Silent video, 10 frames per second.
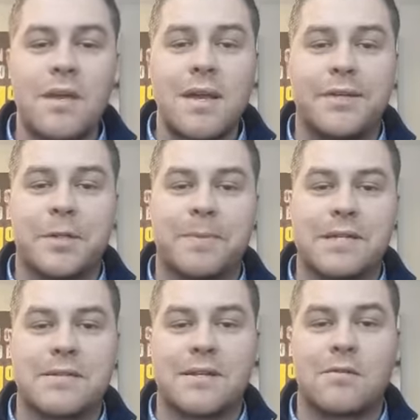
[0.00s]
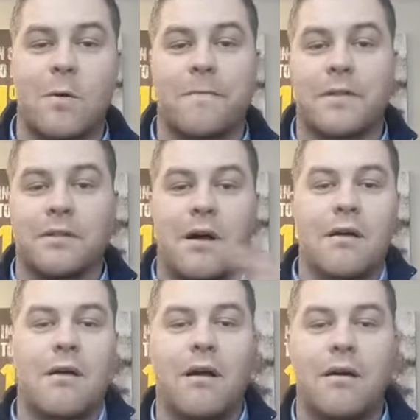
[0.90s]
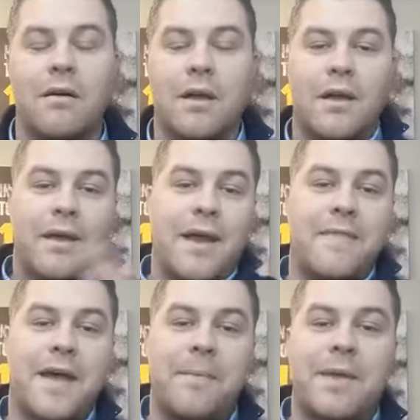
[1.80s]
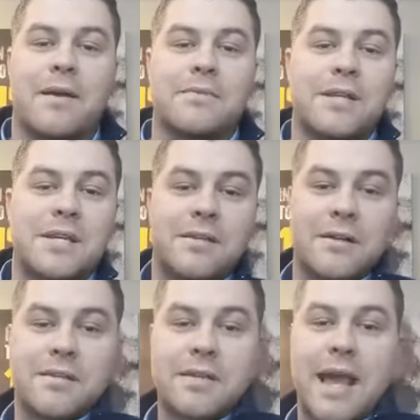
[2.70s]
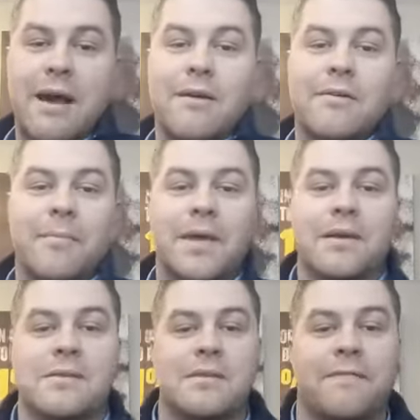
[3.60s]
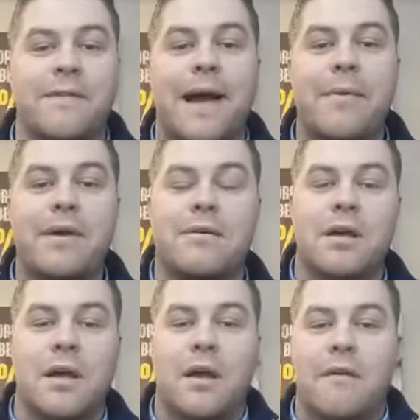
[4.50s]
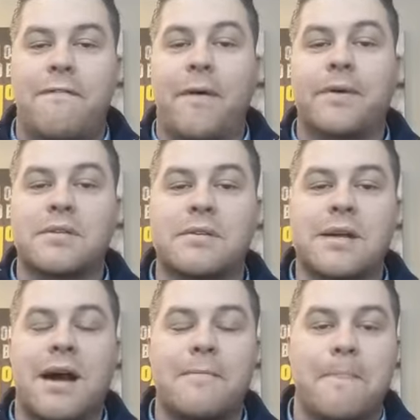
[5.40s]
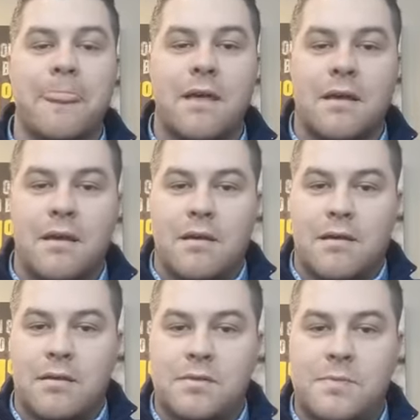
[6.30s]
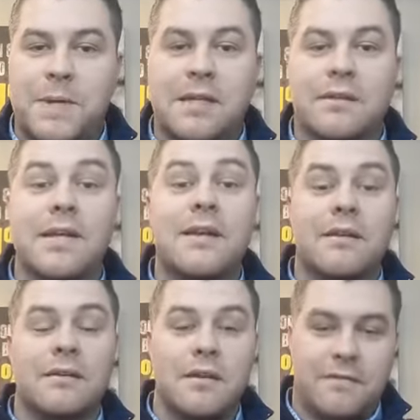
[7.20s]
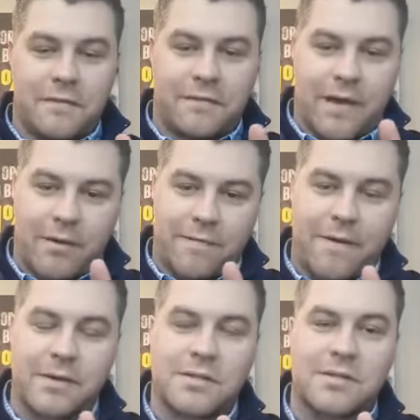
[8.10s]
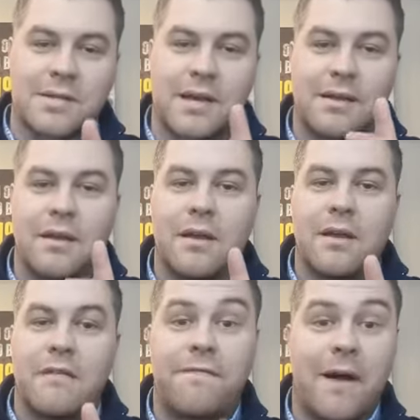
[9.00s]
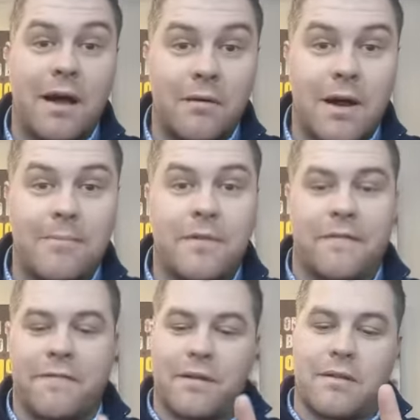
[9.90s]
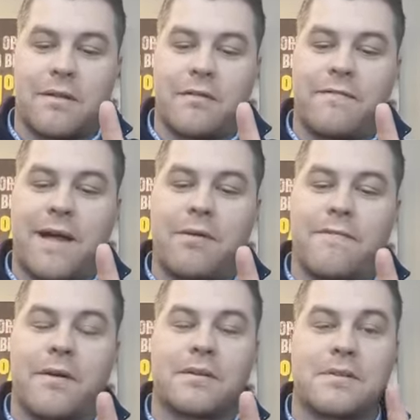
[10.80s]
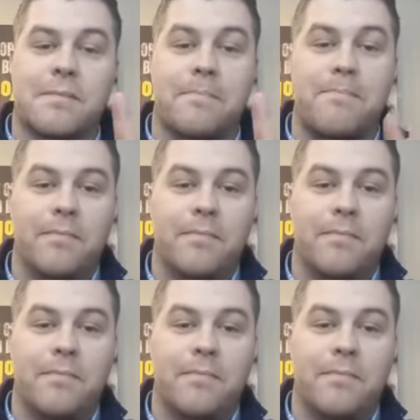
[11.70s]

in your business over the long haul, and then it becomes easier to scale because the flywheel focuses on speed to lead. The flywheel focuses on follow-up. The flywheel focuses on